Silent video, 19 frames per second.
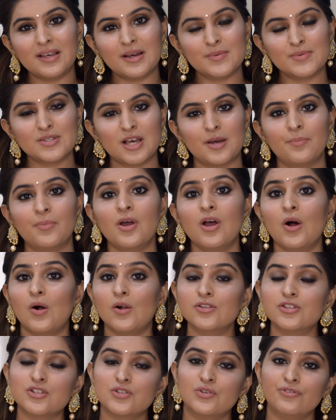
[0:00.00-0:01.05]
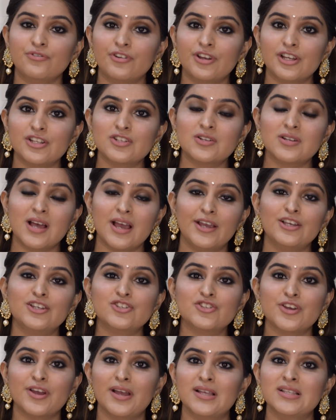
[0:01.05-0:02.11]
thumbs up. Also don't forget to like,
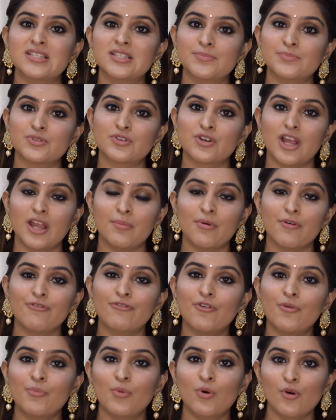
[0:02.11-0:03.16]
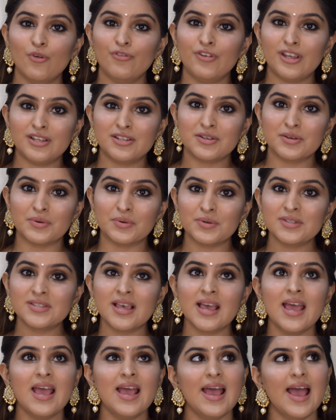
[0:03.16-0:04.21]
share and subscribe for more videos.
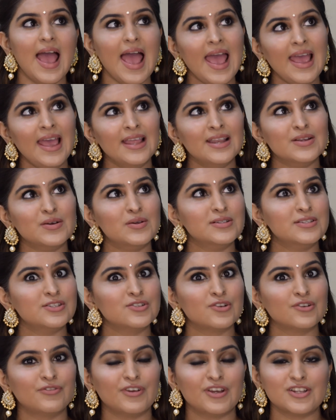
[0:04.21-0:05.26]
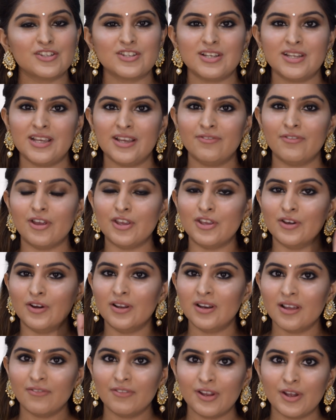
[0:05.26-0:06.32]
And also don't forget to leave your
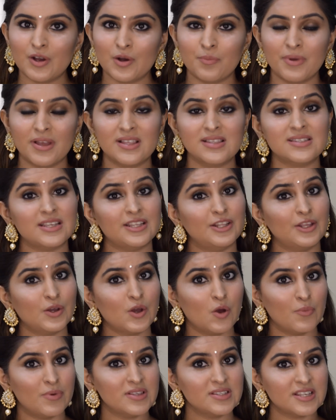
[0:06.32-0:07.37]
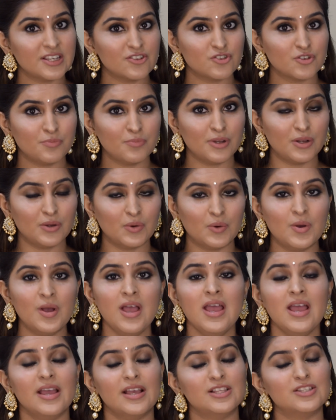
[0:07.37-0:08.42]
lovely comments in the comment section below.
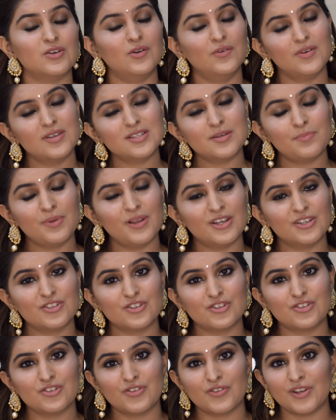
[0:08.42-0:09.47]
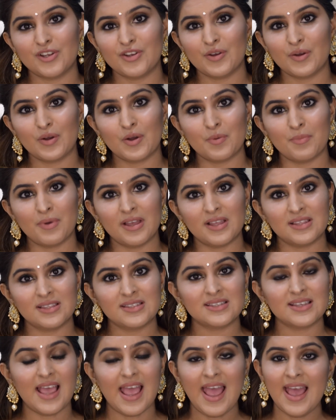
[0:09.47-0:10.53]
It's always a pleasure to read your
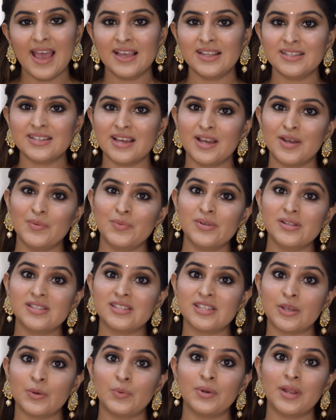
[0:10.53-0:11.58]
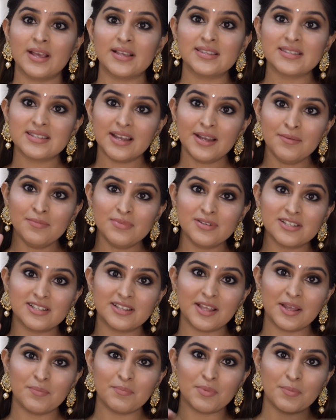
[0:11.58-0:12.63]
comments, and I will see you next time. Till
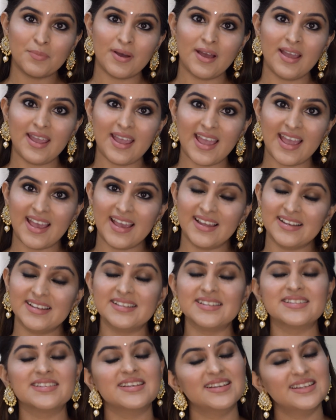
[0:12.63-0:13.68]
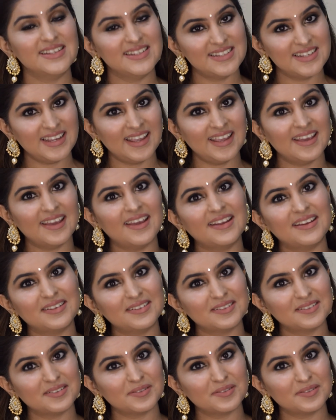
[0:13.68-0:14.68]
then, bye bye and take care.